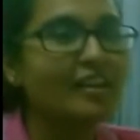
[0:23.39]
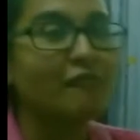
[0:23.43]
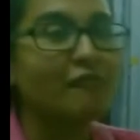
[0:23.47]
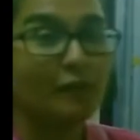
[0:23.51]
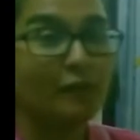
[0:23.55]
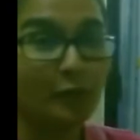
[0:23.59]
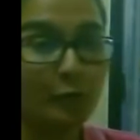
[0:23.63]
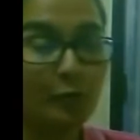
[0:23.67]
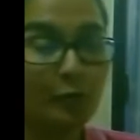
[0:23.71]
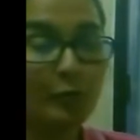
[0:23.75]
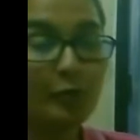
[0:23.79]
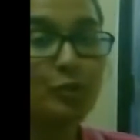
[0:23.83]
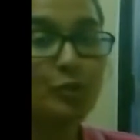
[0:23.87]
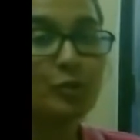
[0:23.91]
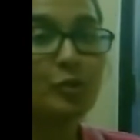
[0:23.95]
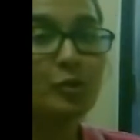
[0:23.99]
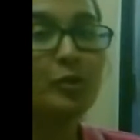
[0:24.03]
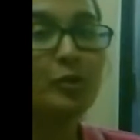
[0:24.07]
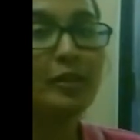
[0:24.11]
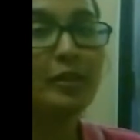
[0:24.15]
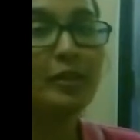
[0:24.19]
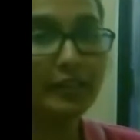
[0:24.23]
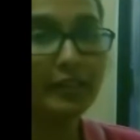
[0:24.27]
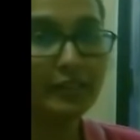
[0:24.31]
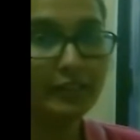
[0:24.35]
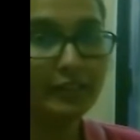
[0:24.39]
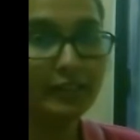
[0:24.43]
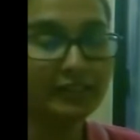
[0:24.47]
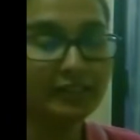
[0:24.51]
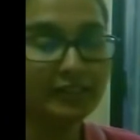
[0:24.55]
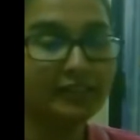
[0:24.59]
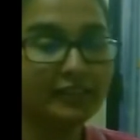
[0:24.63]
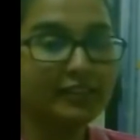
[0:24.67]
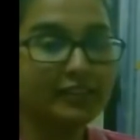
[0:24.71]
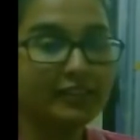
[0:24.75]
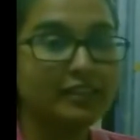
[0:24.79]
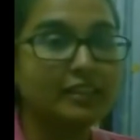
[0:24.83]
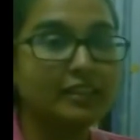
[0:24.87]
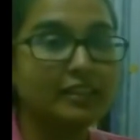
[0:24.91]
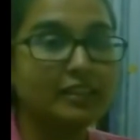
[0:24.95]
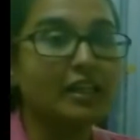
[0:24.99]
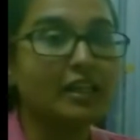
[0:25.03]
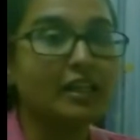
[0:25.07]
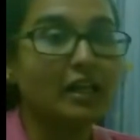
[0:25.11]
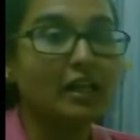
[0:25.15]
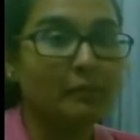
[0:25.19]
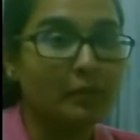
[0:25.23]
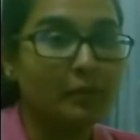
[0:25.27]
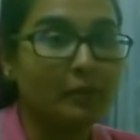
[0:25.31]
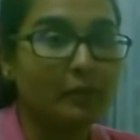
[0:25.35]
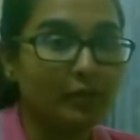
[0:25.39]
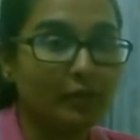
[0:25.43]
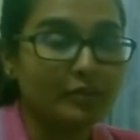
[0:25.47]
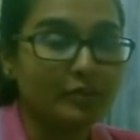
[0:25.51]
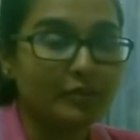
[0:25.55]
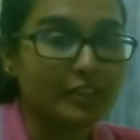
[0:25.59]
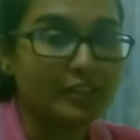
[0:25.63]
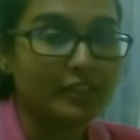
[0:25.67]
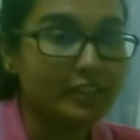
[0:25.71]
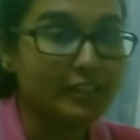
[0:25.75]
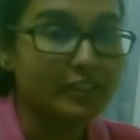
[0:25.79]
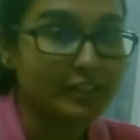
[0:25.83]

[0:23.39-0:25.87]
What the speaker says: We're going to learn about a